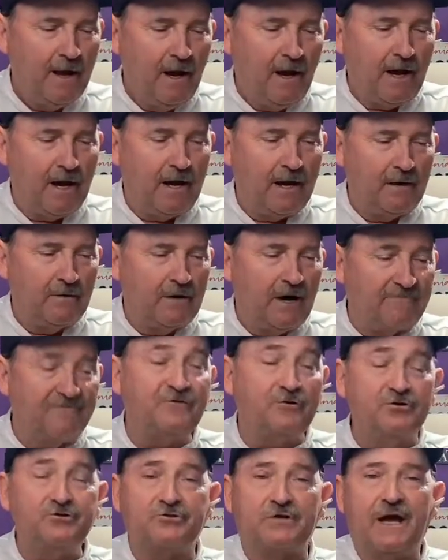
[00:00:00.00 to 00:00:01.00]
A
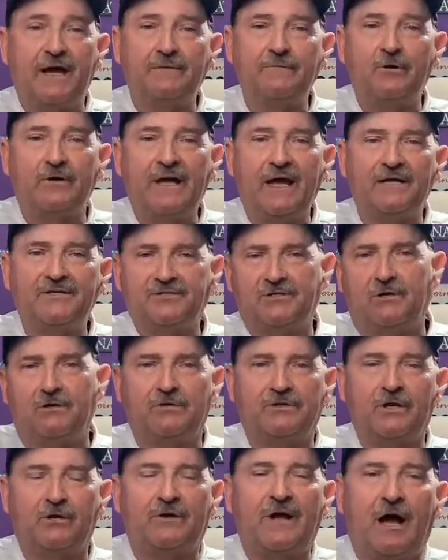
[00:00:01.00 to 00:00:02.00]
food tray. Okay, so
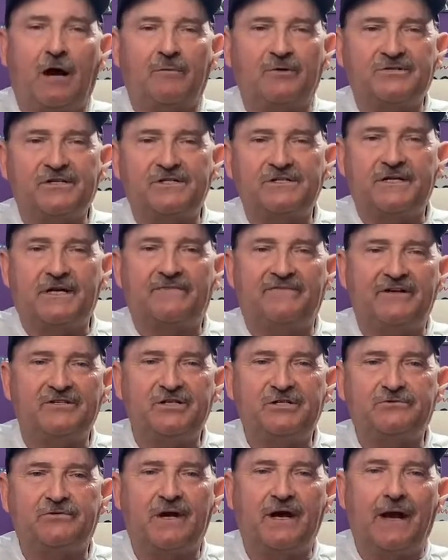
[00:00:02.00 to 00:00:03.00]
you go to Albertsons, get a
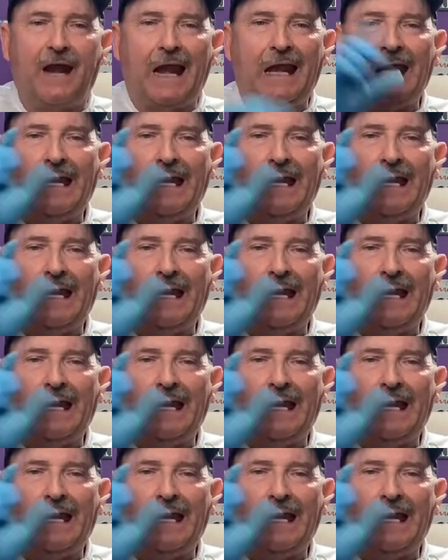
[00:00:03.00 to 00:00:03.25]
veggie tray.